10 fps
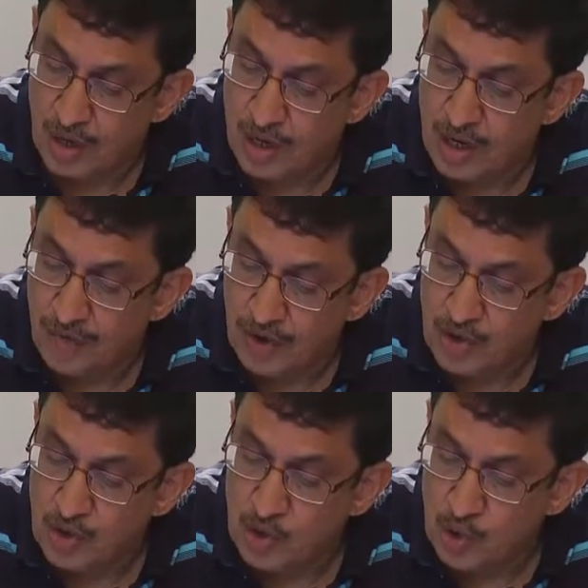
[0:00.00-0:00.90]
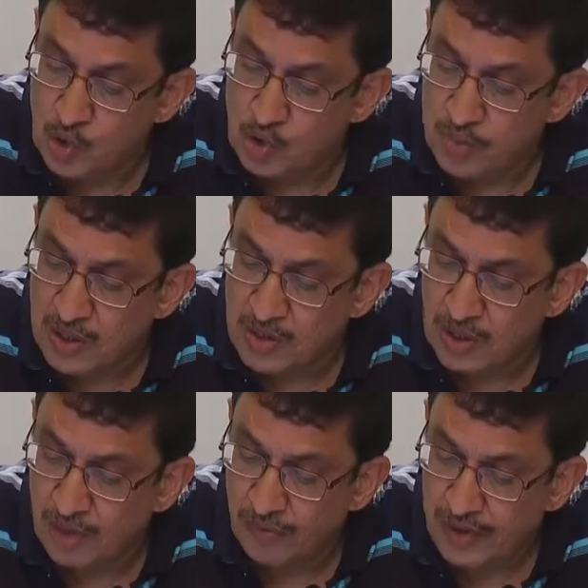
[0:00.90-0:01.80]
If it is used personal
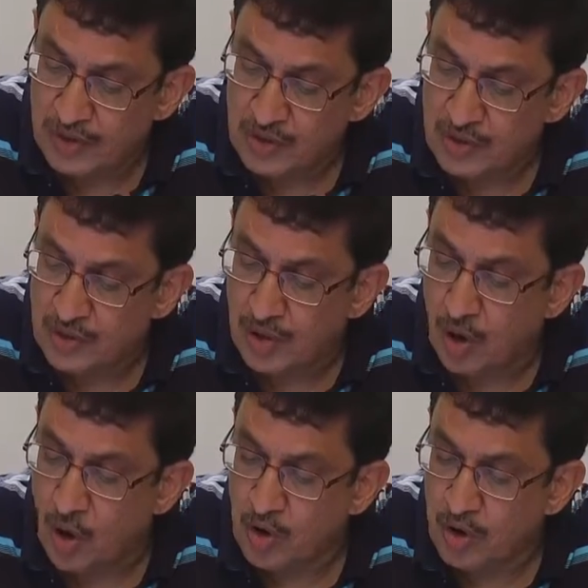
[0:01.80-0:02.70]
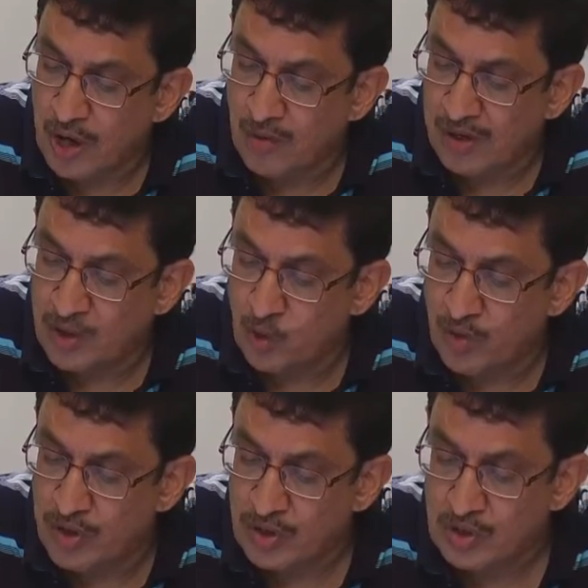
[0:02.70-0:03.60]
effects or travel
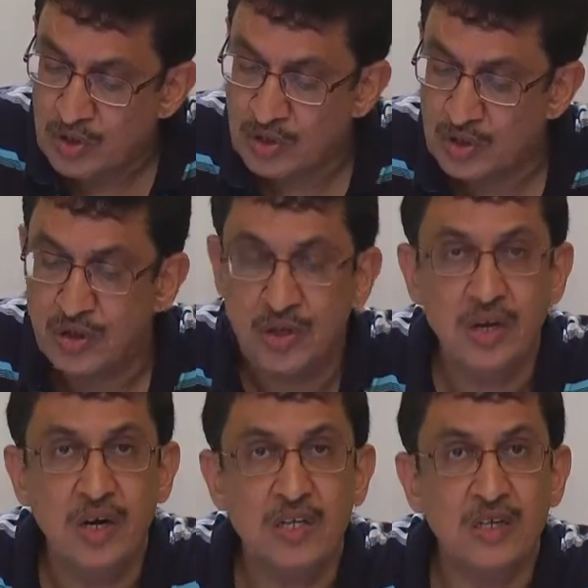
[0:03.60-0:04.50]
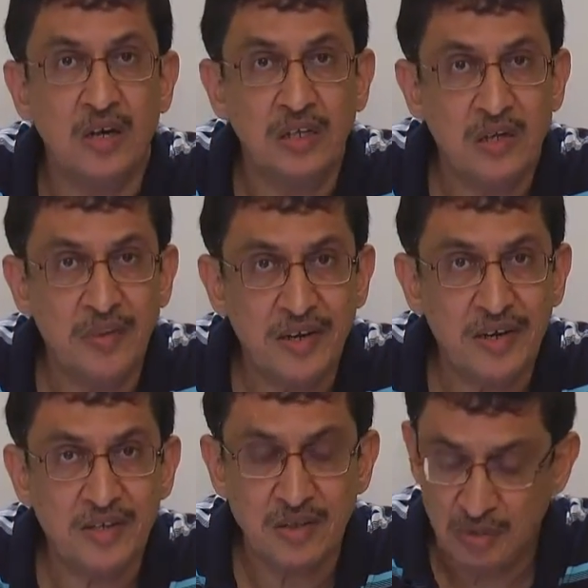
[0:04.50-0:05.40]
souvenirs, it is unlimited
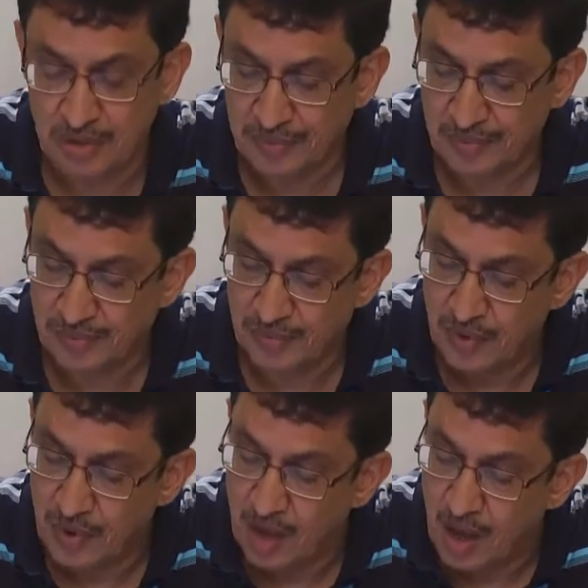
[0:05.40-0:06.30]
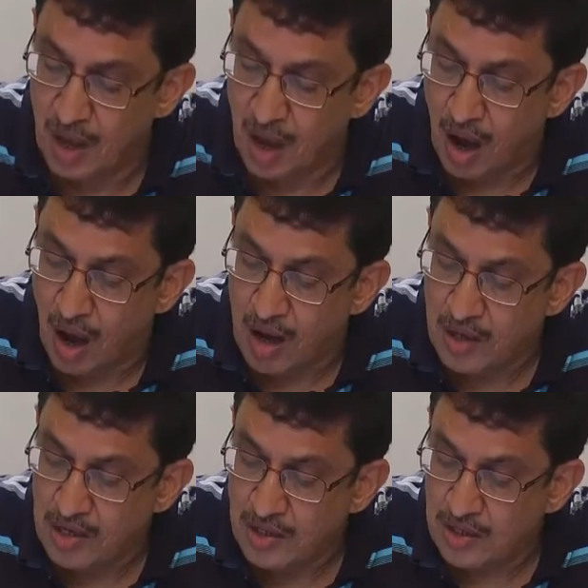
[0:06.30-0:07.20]
exempt.
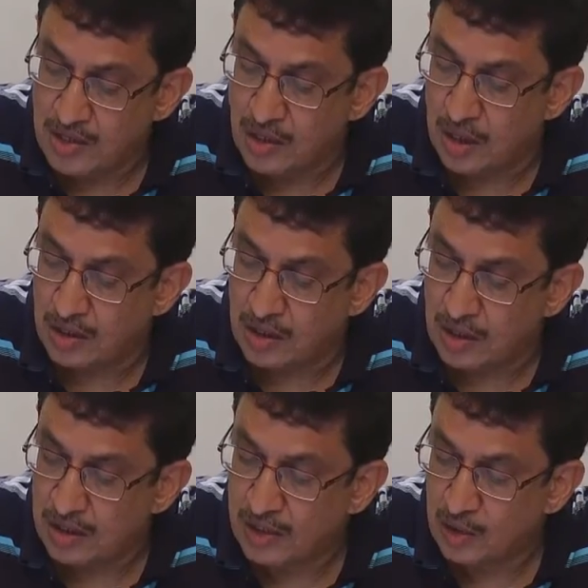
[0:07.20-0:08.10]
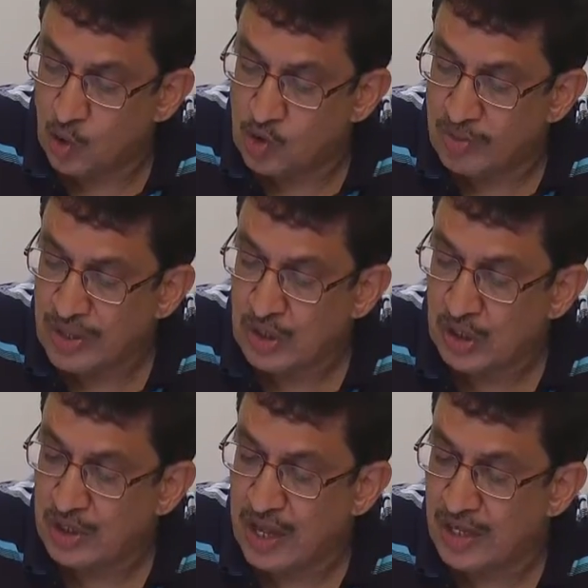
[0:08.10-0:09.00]
Articles other than those mentioned
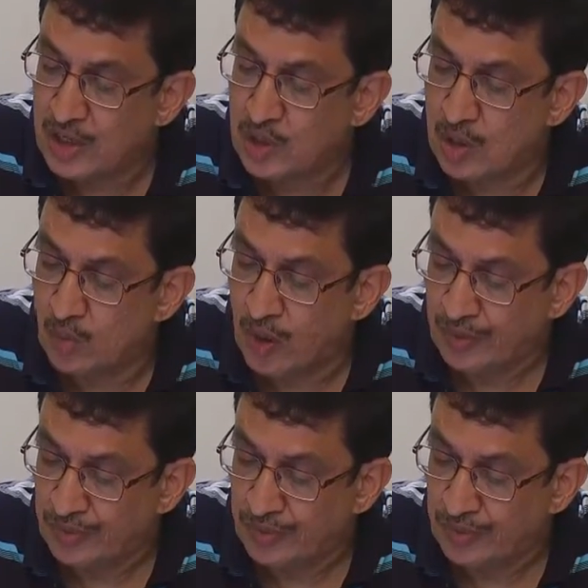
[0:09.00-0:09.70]
in Annexure 1